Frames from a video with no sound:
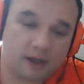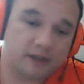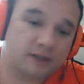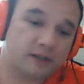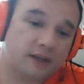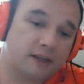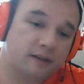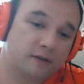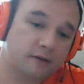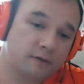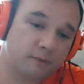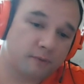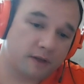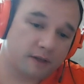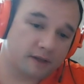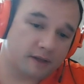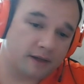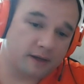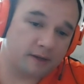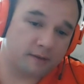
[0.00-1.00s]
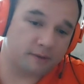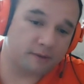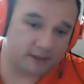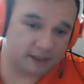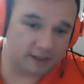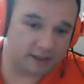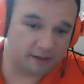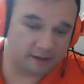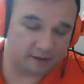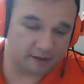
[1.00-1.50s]
actually, I learned one thing. I want to
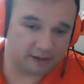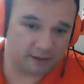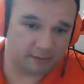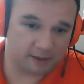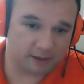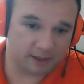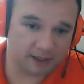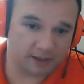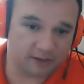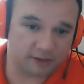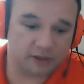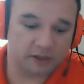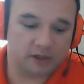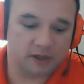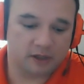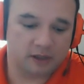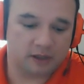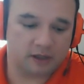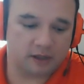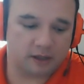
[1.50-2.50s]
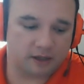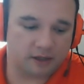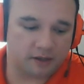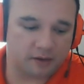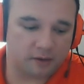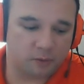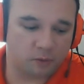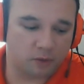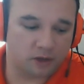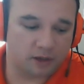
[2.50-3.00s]
say something else.
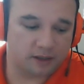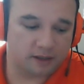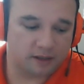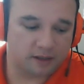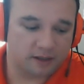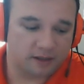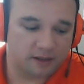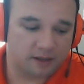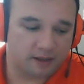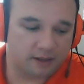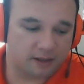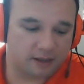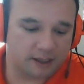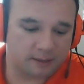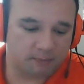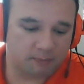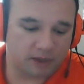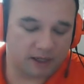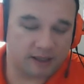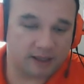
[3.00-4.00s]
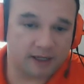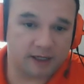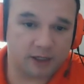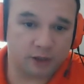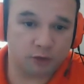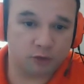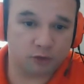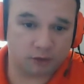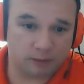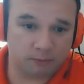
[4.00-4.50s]
One, I think
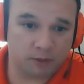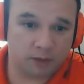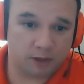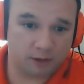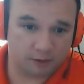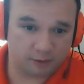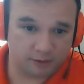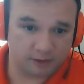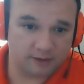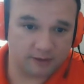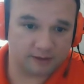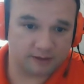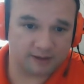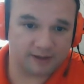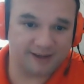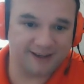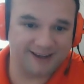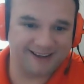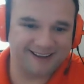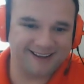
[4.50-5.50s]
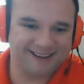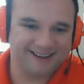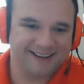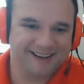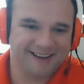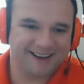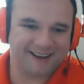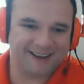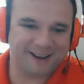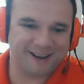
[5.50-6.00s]
you dream code. I
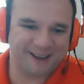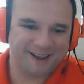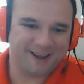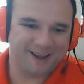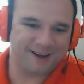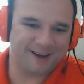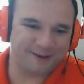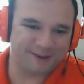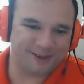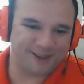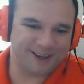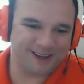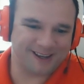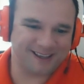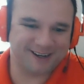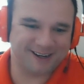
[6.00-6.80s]
don't think